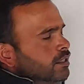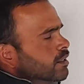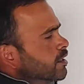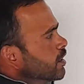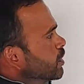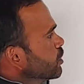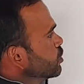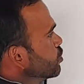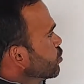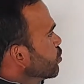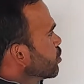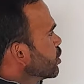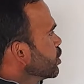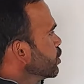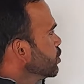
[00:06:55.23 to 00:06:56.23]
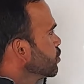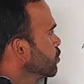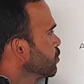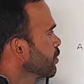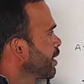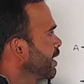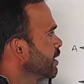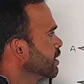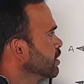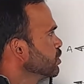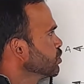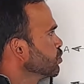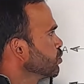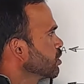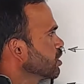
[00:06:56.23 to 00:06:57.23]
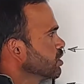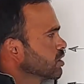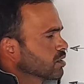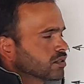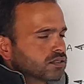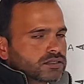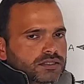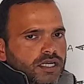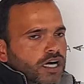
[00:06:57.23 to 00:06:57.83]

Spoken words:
there is no need to write this notation